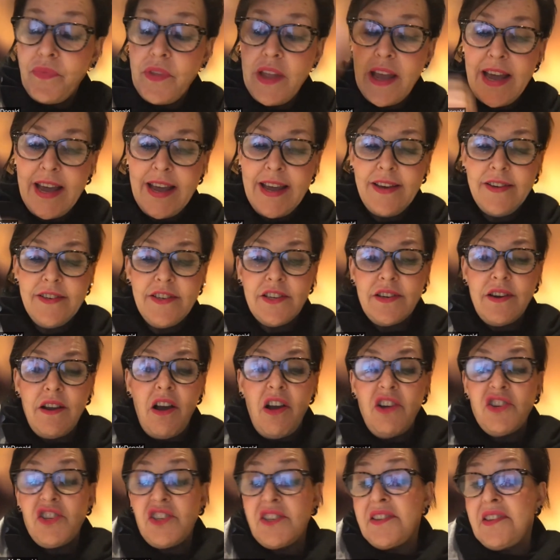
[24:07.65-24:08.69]
and
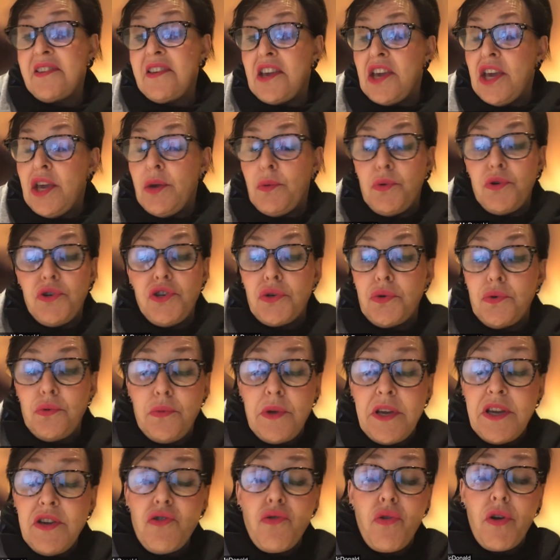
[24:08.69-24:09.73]
I just think he would do
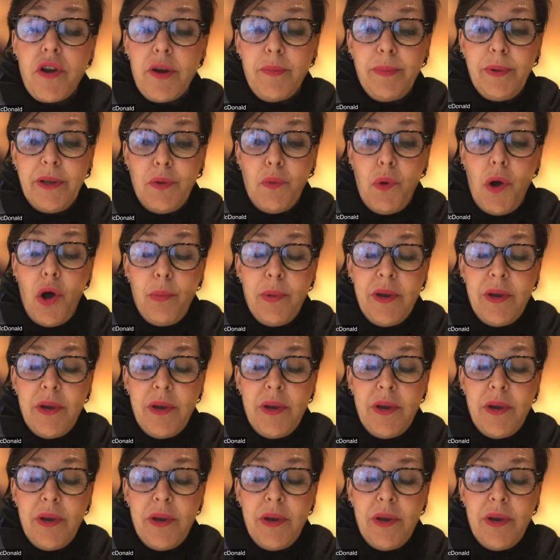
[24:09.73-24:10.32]
incredibly well,